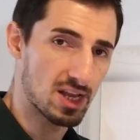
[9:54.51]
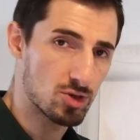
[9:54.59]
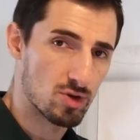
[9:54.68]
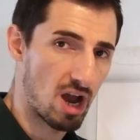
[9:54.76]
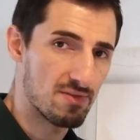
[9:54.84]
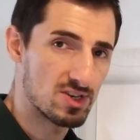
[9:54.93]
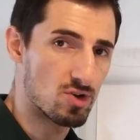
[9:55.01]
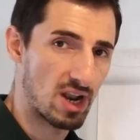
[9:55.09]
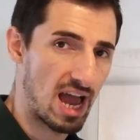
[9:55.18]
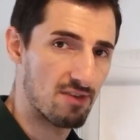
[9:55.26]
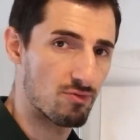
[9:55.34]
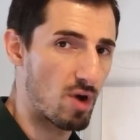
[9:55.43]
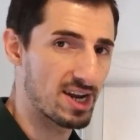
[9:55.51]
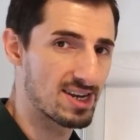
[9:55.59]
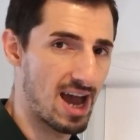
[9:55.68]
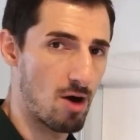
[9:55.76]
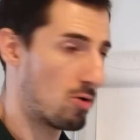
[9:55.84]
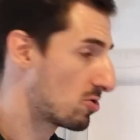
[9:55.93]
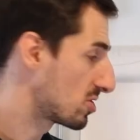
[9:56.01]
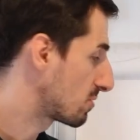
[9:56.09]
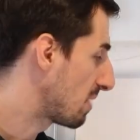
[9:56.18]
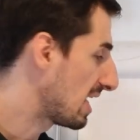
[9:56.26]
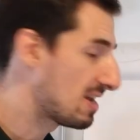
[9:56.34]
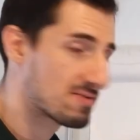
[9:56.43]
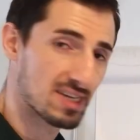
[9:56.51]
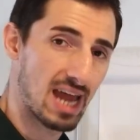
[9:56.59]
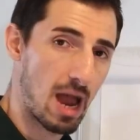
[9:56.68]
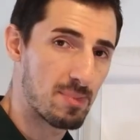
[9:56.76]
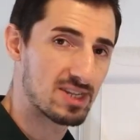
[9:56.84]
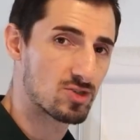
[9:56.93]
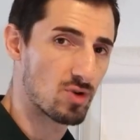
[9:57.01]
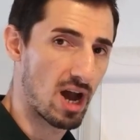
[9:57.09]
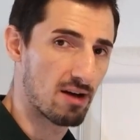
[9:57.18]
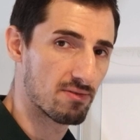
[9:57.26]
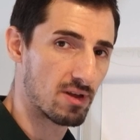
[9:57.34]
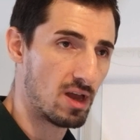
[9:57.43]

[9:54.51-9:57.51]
that you have in your life right now, all those beliefs and habits you have,